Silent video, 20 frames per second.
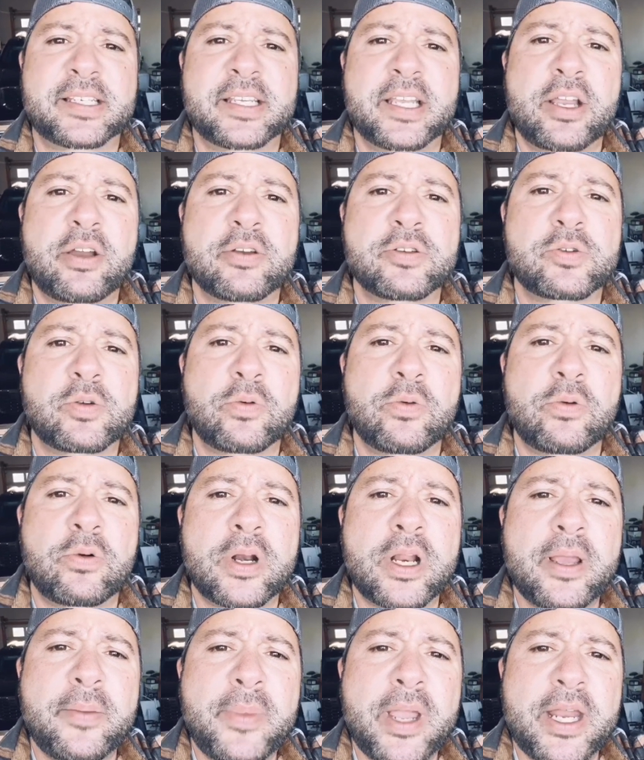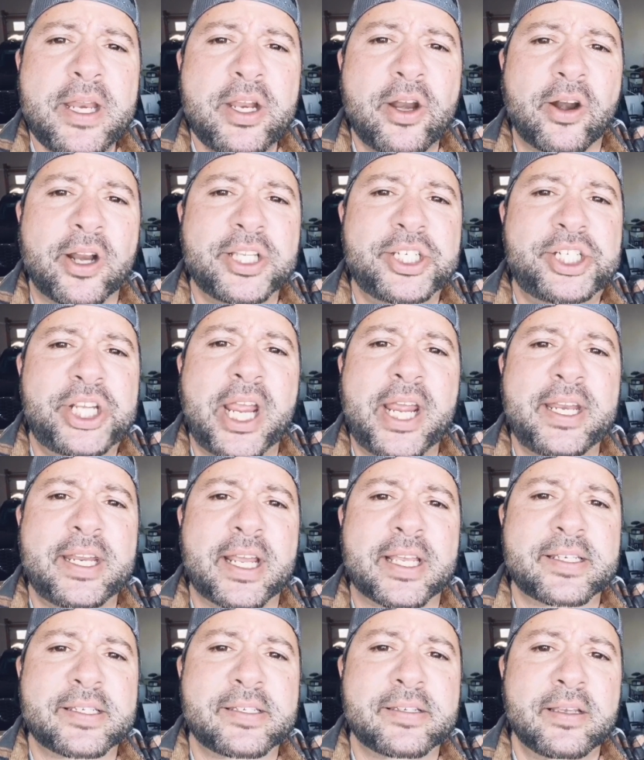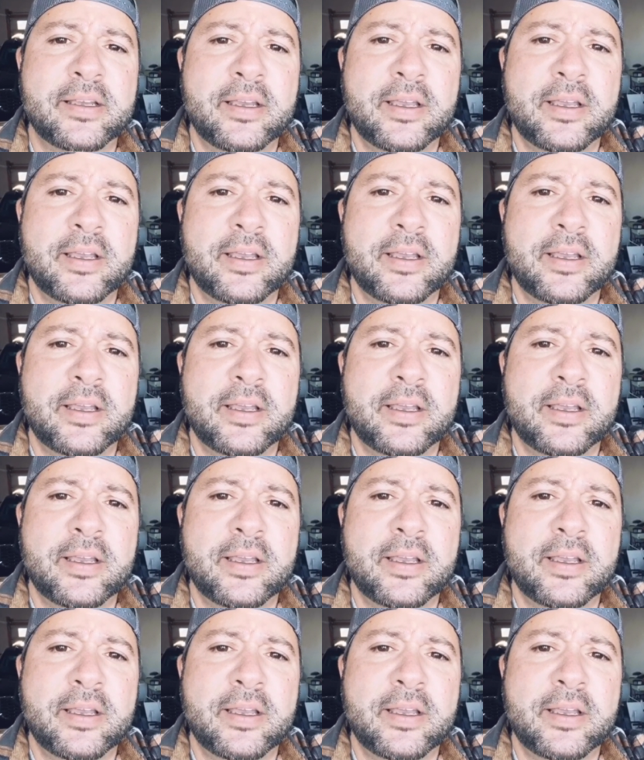He goes, well, What do you mean you're a genius?